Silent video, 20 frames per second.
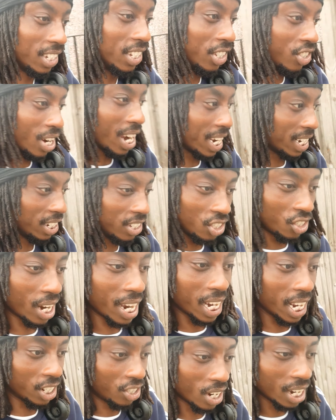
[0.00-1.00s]
He try this, he try
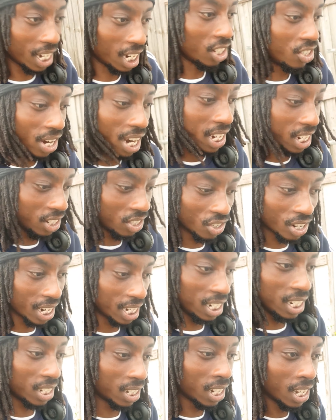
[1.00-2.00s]
that, he try that, try
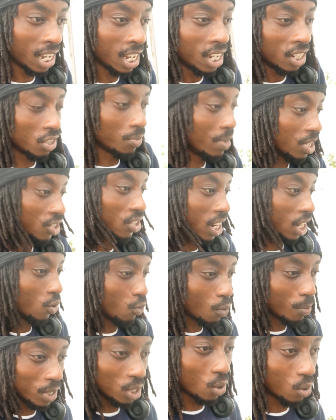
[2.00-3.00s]
this to make sure that the
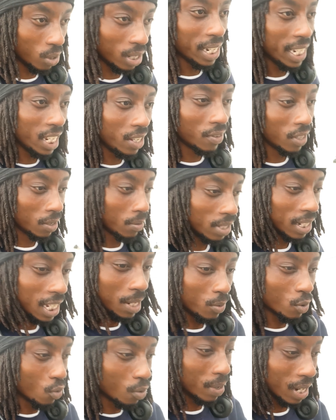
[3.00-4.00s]
woman don't leave and keep
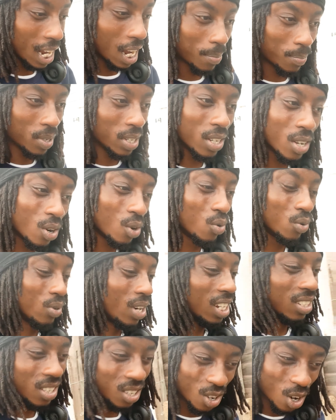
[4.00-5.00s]
the woman happy. Yo,
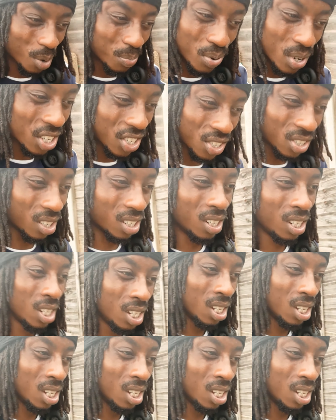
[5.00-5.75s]
that's a lot of pressure.